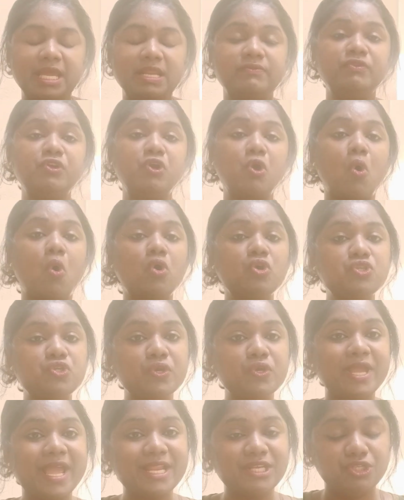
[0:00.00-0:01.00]
and we
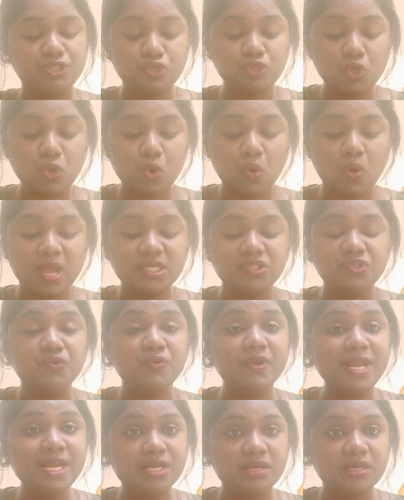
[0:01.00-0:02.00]
also get to know as
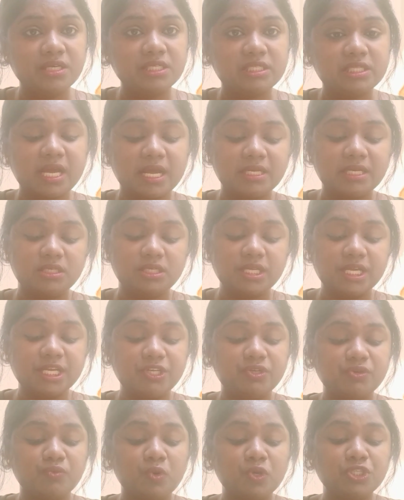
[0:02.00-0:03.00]
readers that
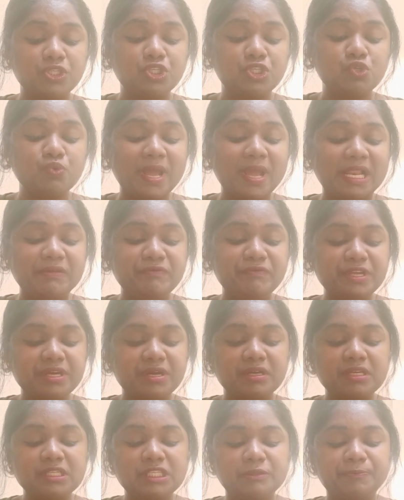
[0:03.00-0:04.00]
it was 12
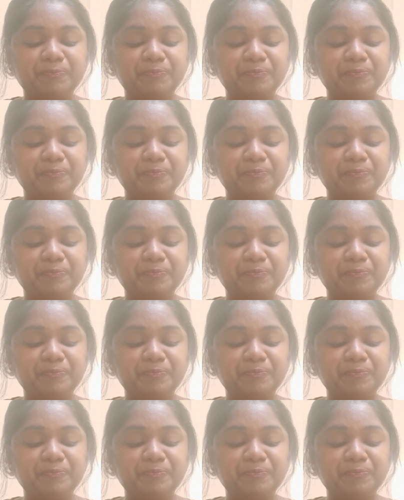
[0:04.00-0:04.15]
years